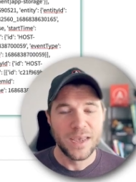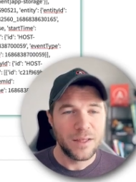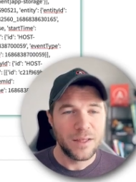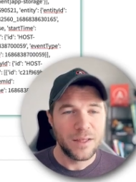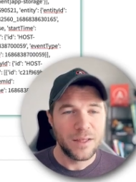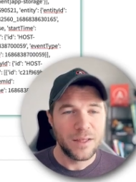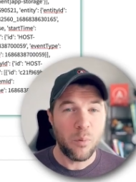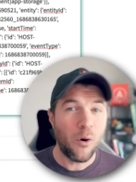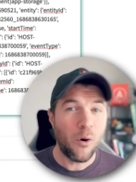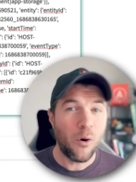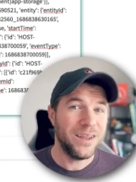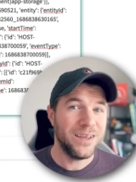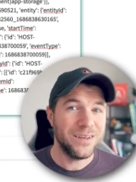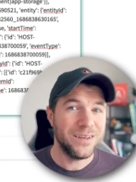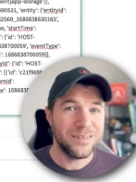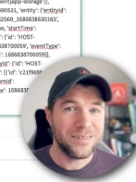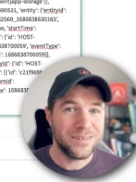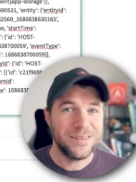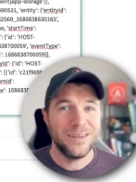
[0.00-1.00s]
Point
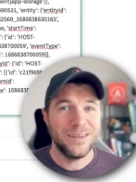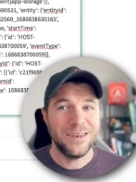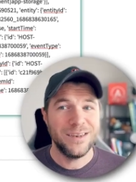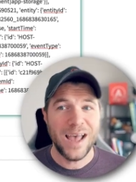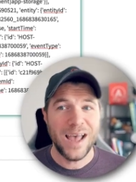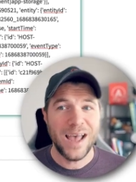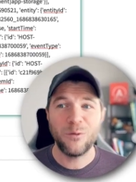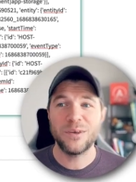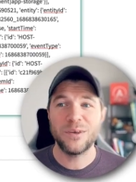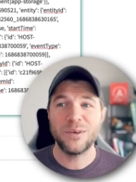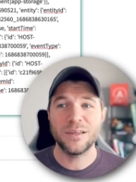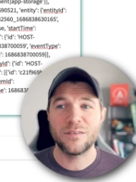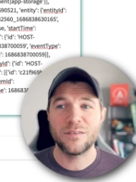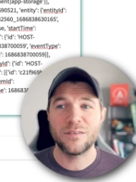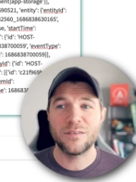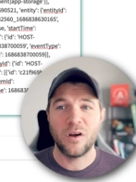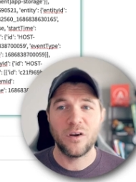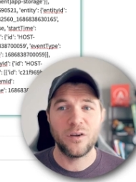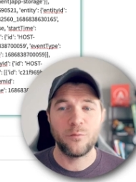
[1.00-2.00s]
is, now we can get
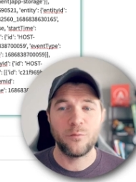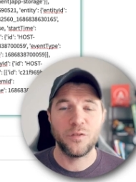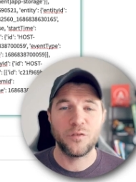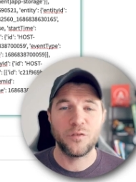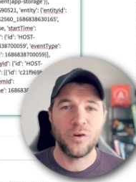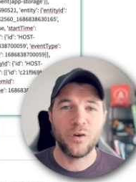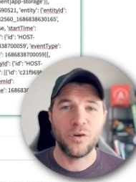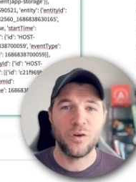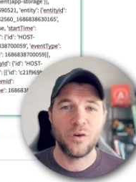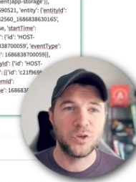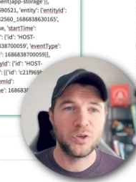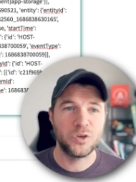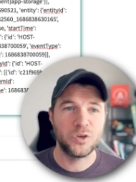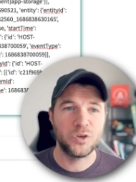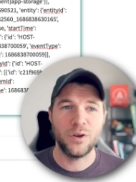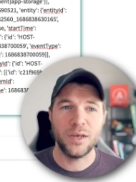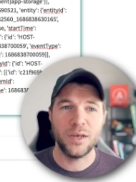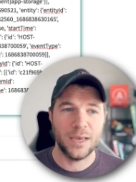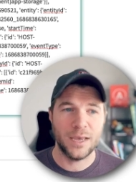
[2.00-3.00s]
started with
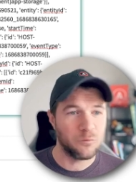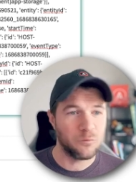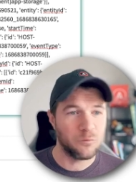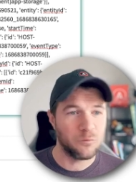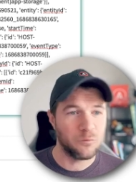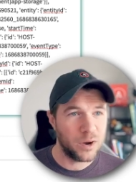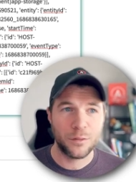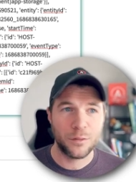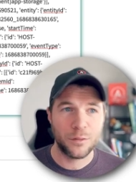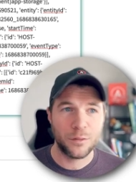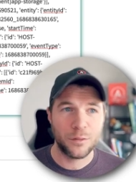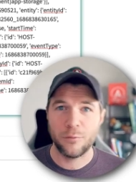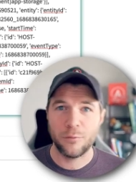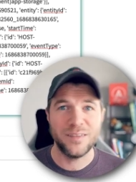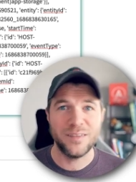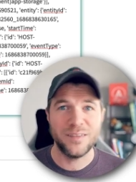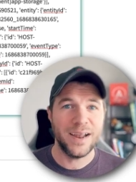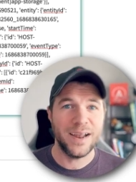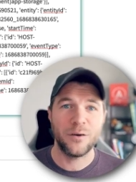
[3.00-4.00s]
troubleshooting and reading through the
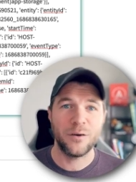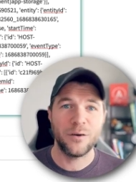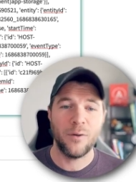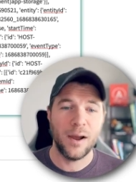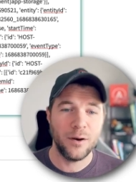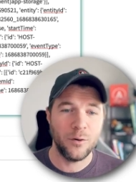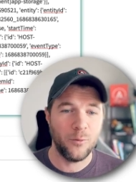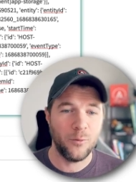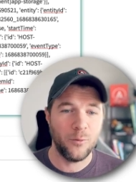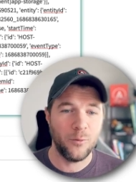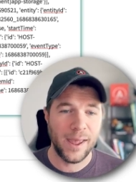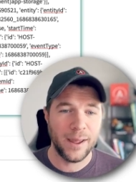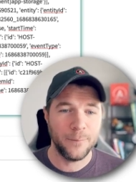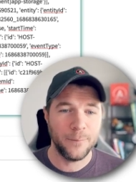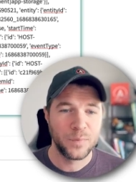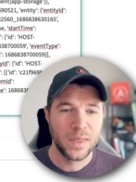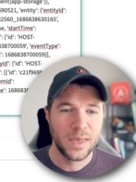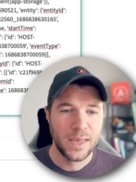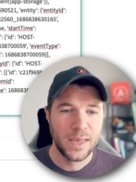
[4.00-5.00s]
data right away.
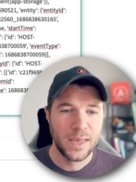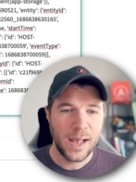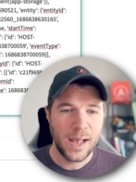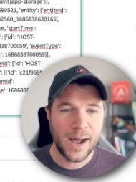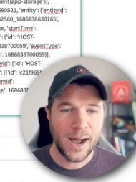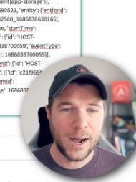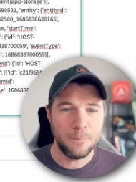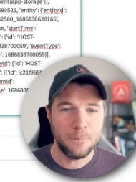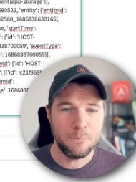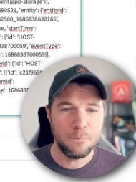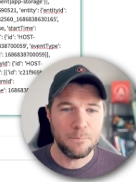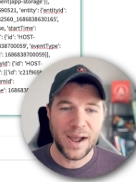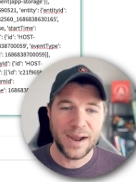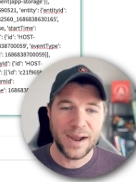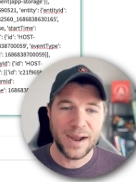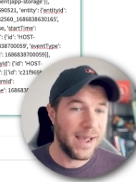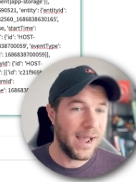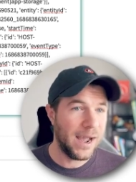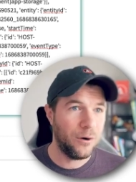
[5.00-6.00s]

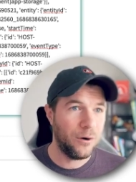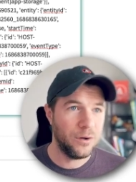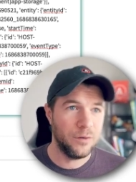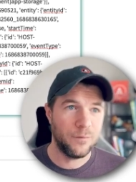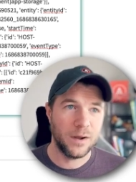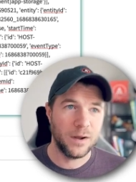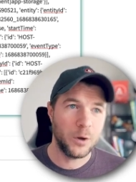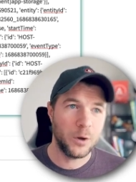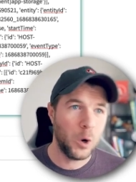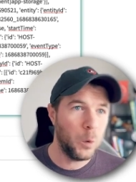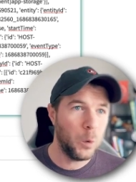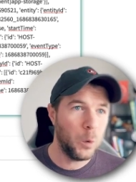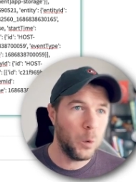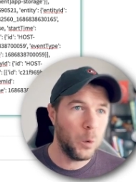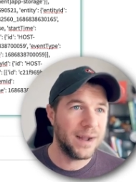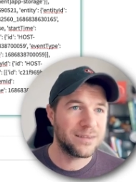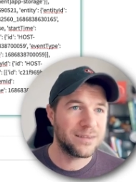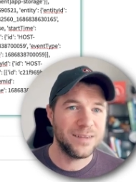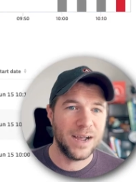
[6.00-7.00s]
By now, if I go
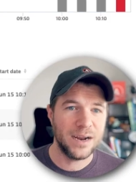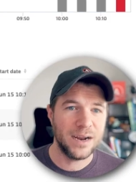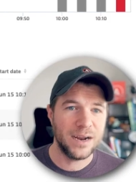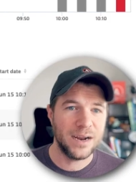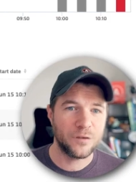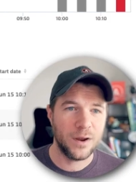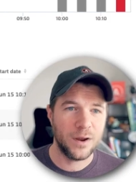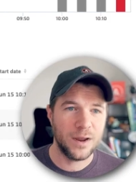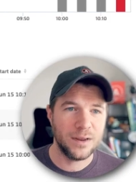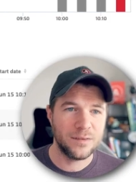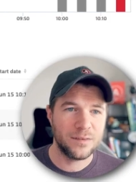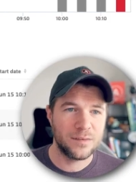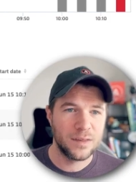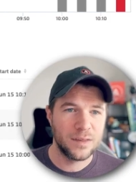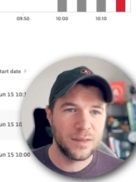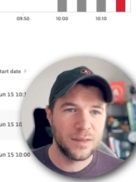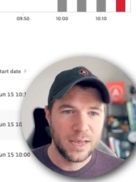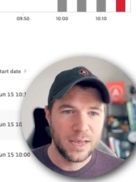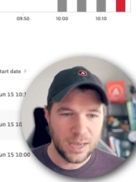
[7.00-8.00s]
back to Dynatrace
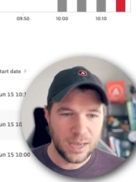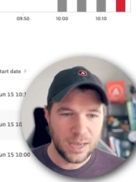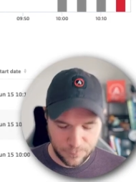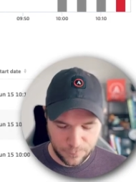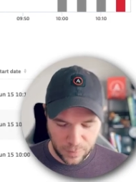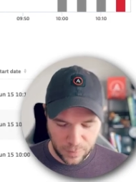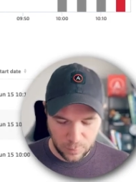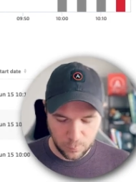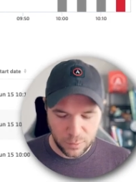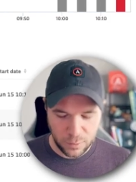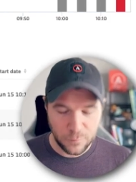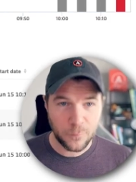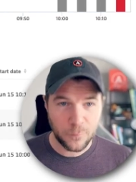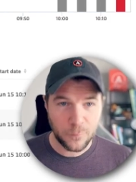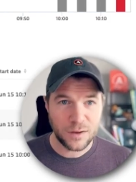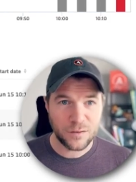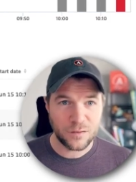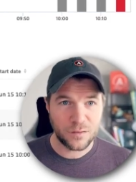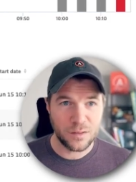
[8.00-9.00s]
and if I
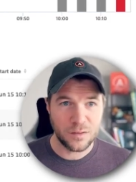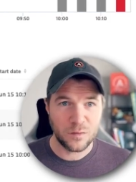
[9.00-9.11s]
refresh this